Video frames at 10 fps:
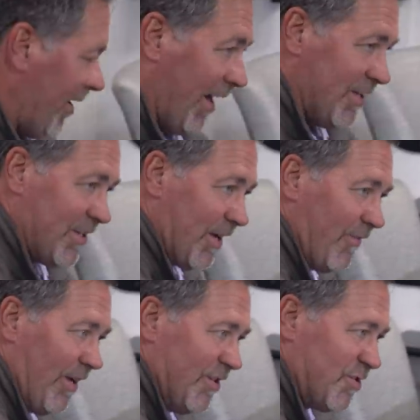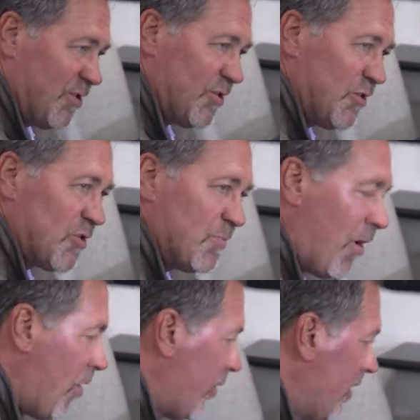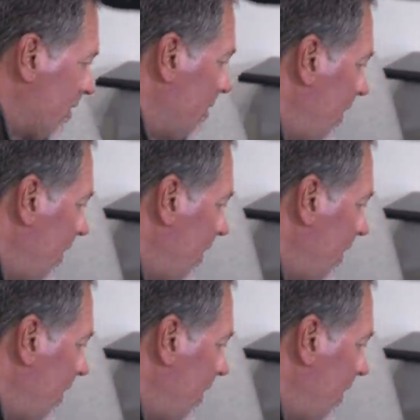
it. Nice and convenient. It's just the small things.